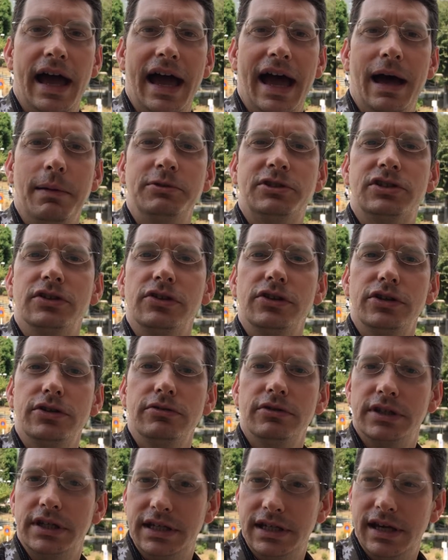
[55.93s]

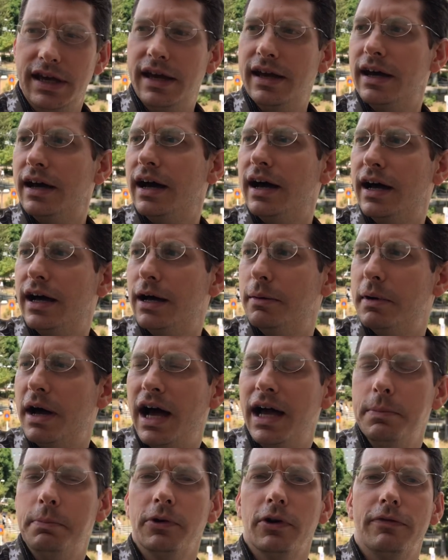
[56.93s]
Absolutely, um,
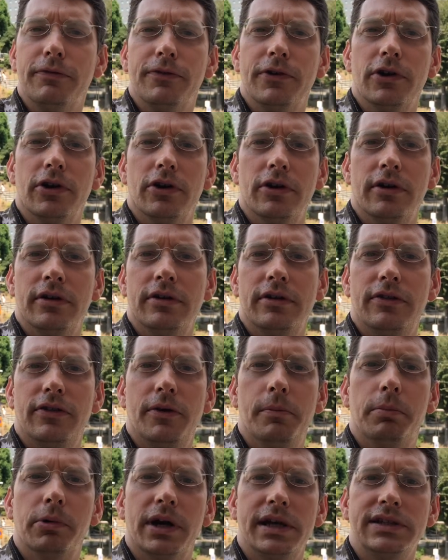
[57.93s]
I prefer
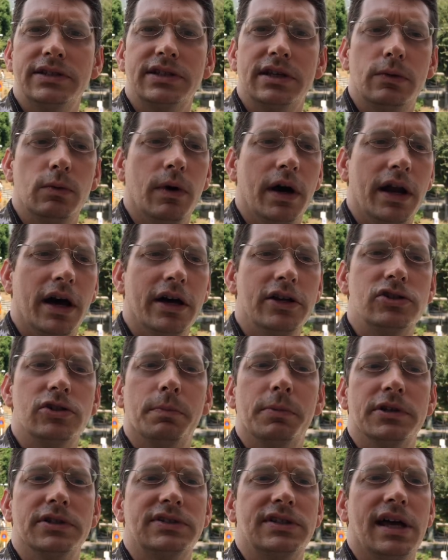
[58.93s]
the bracelet
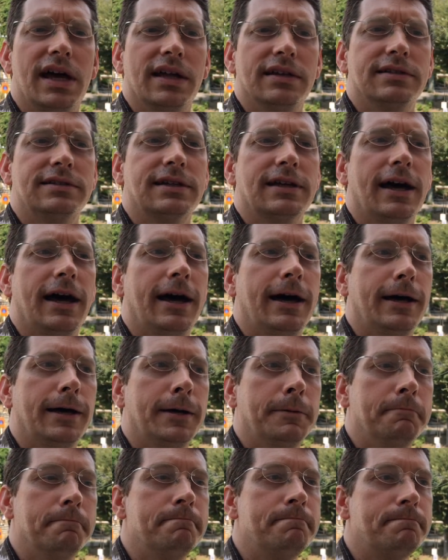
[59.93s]
100%.
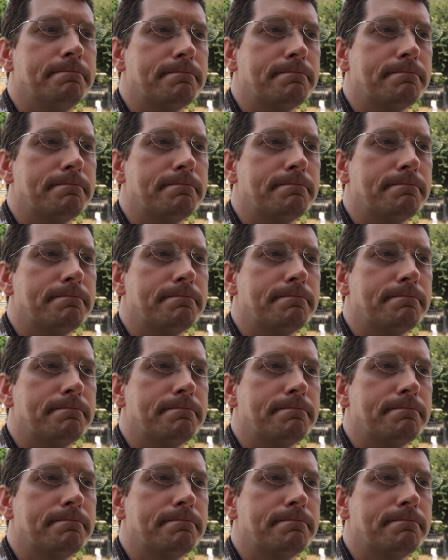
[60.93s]
Um,